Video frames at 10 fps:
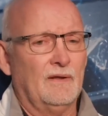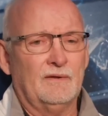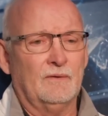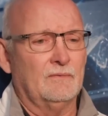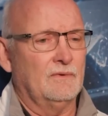I
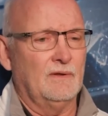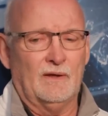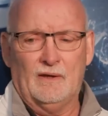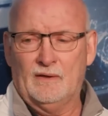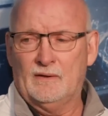don't.
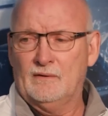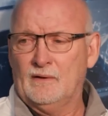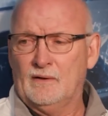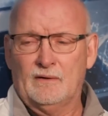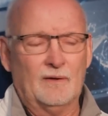
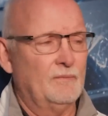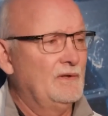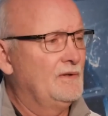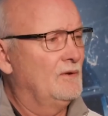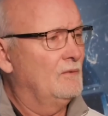I
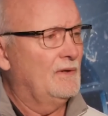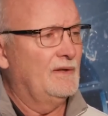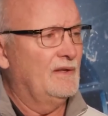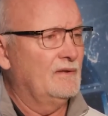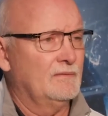really don't. I
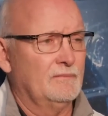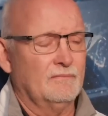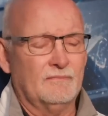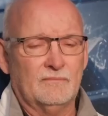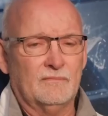think
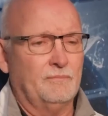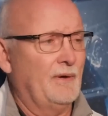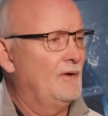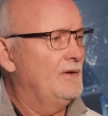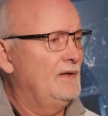
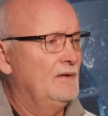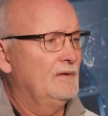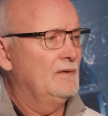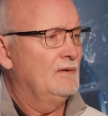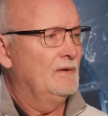parity.
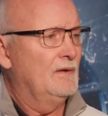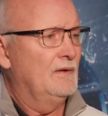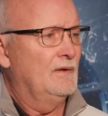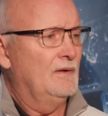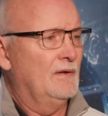
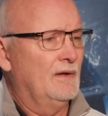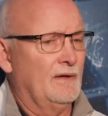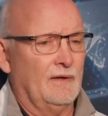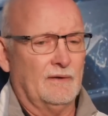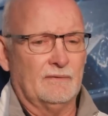
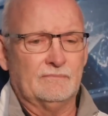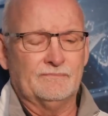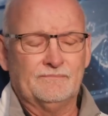I